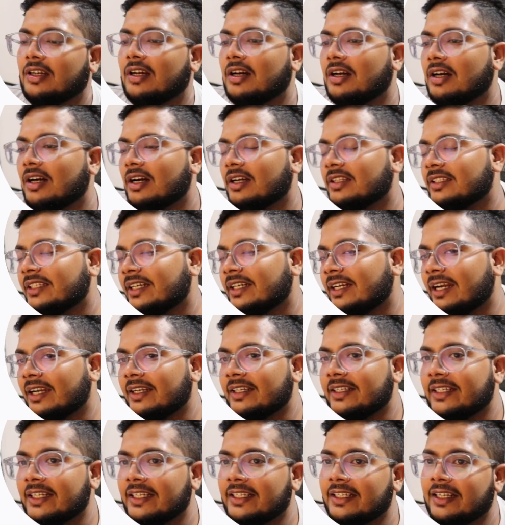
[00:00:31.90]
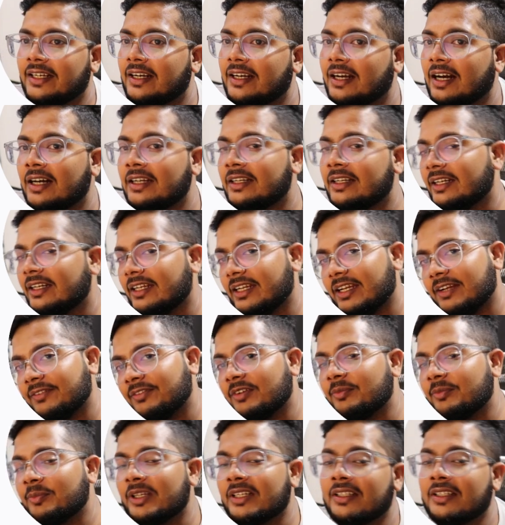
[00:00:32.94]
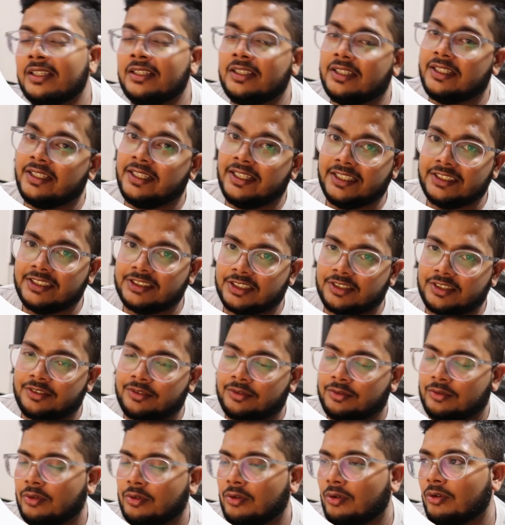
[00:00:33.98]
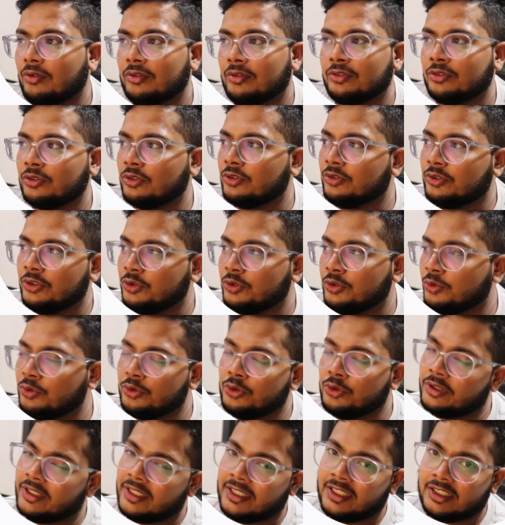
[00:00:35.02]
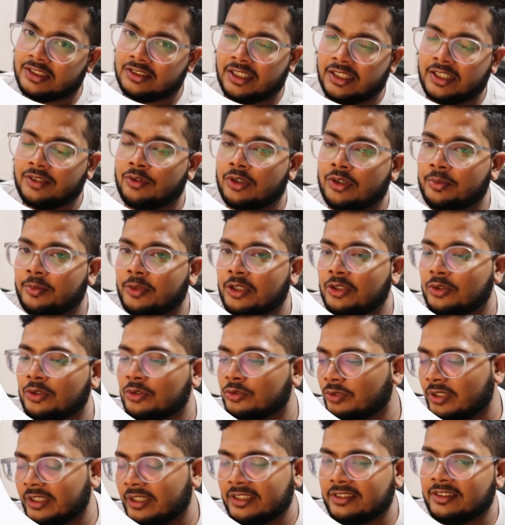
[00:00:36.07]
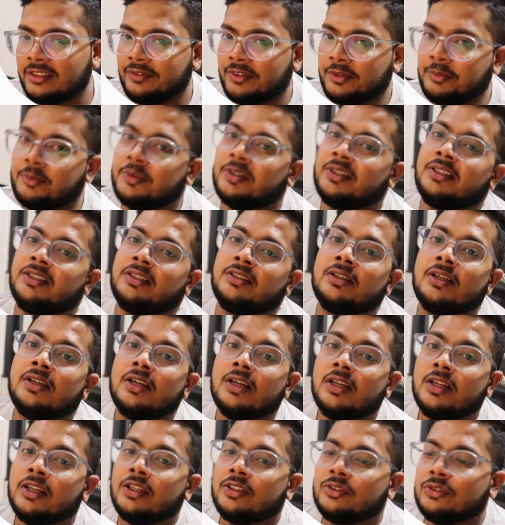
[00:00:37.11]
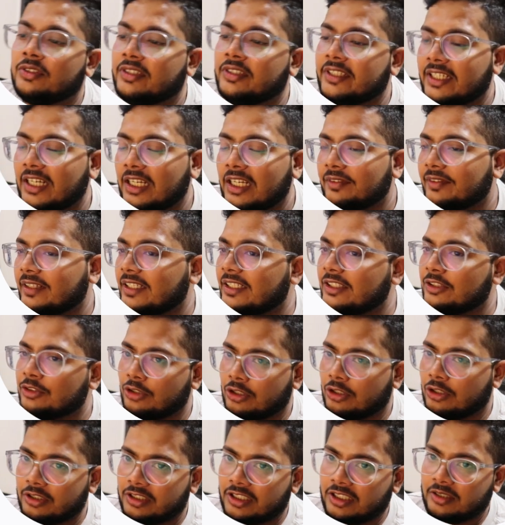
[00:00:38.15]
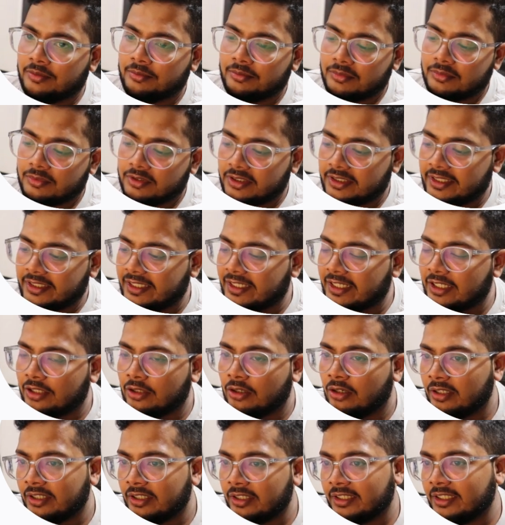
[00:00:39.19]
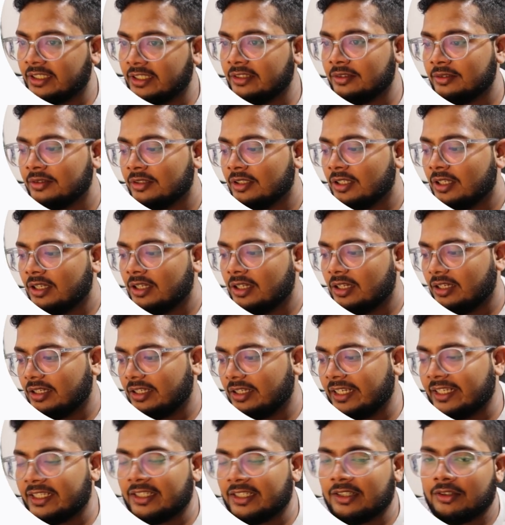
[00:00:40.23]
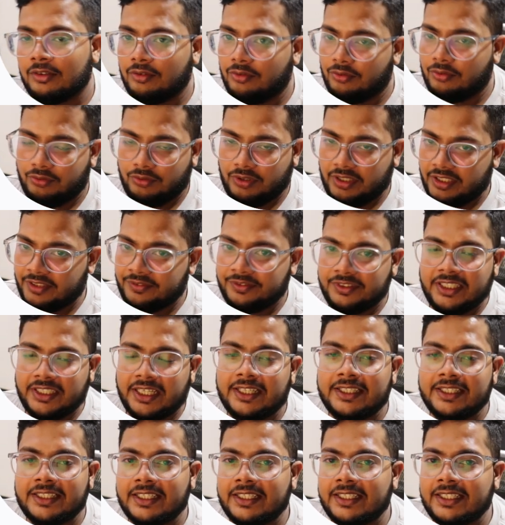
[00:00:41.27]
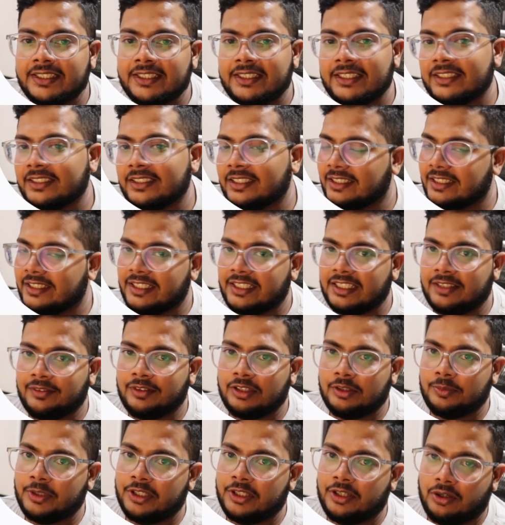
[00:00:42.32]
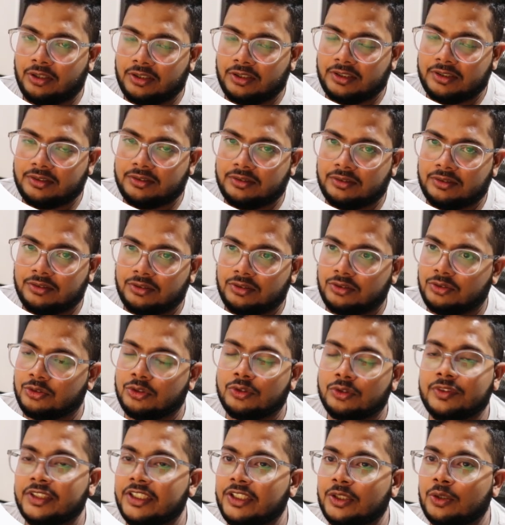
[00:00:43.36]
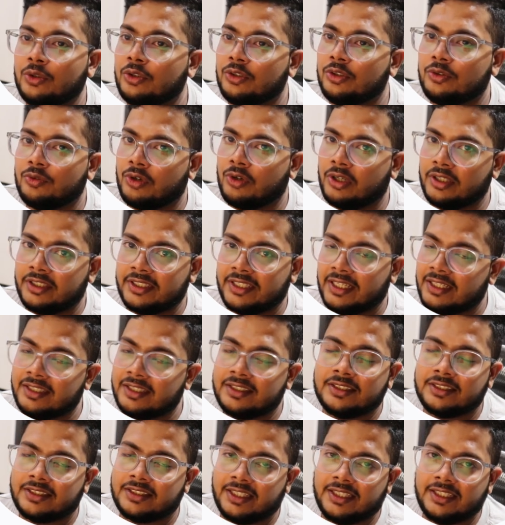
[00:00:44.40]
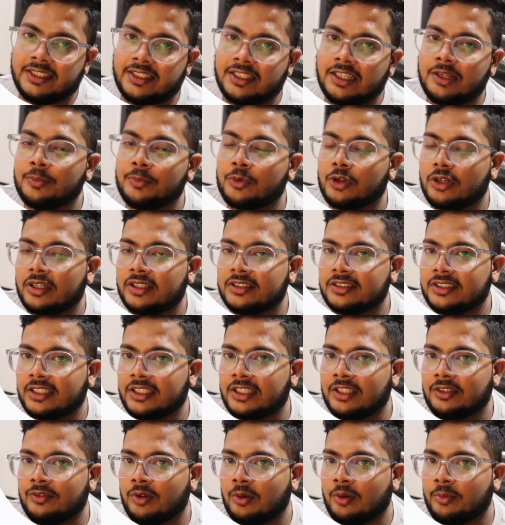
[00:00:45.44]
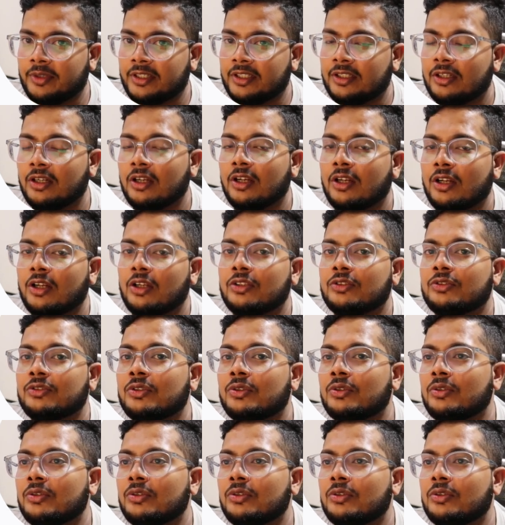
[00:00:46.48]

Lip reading: the container are ephemeral in nature. So you can ask like what Manoj, what is ephemeral? So they are very shortly. They cannot like if they are deleted, the data will be gone. So we don't want that thing in our production environment. So